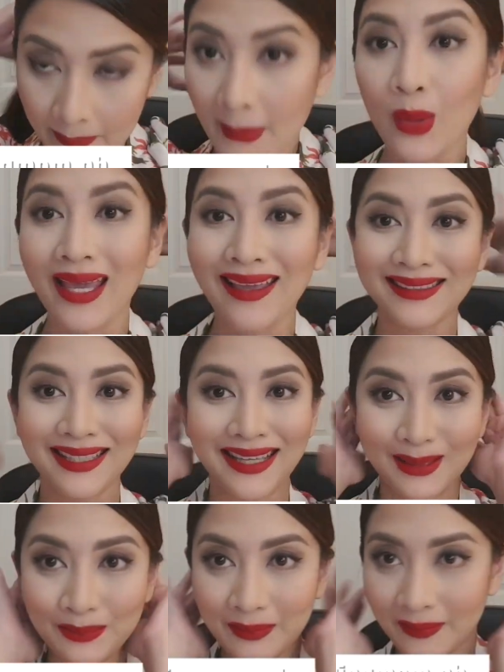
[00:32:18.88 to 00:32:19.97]
Okay, ayan.
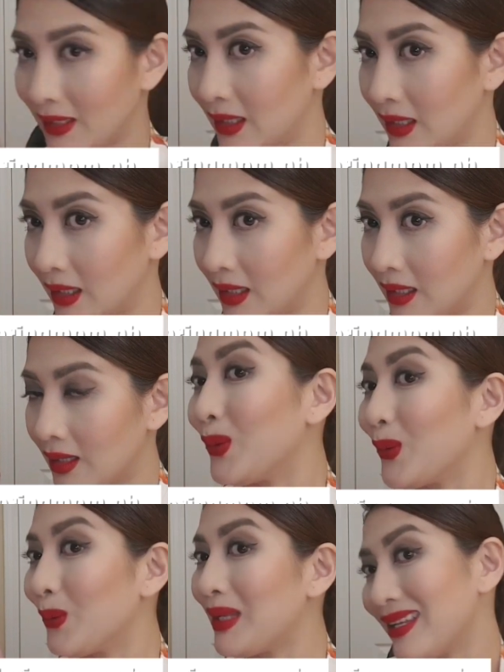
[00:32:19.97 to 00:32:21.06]
Oh,
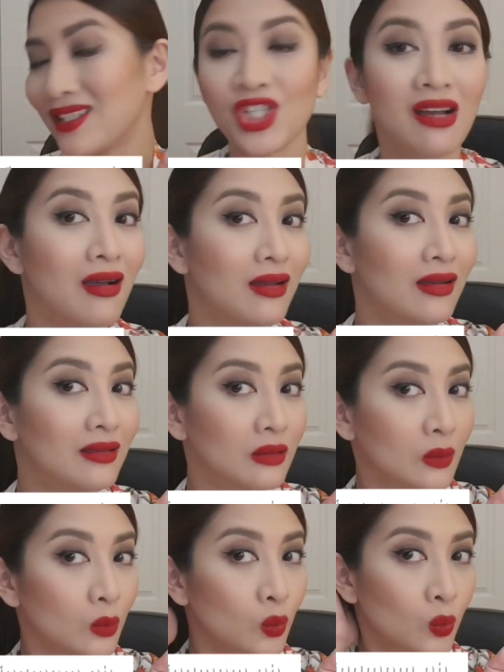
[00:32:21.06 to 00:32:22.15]
malinis na siya.
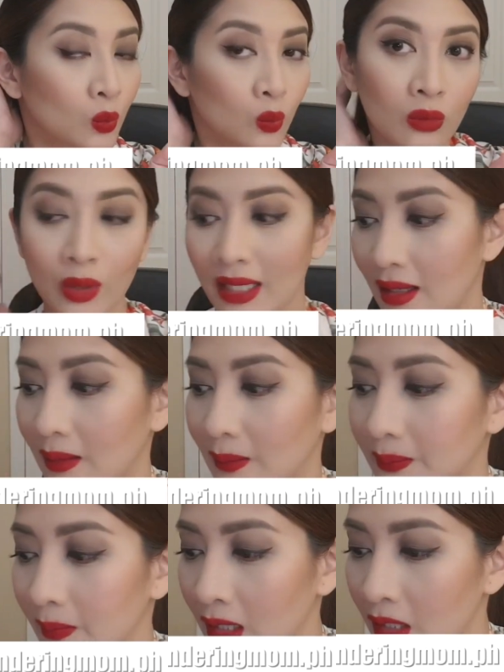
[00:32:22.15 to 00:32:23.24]
Okay na.
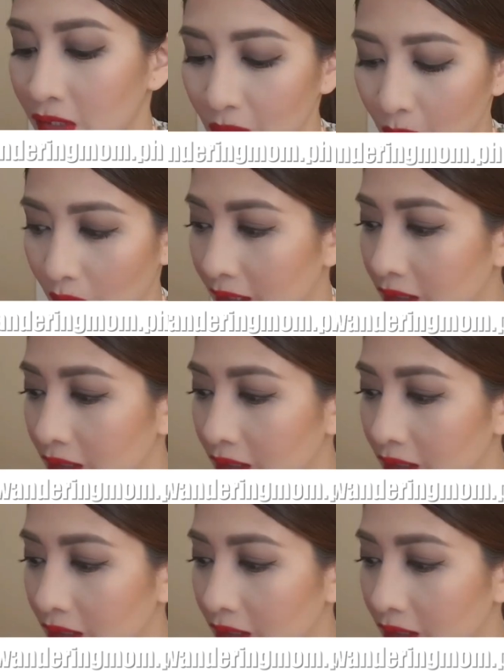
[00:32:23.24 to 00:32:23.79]
So,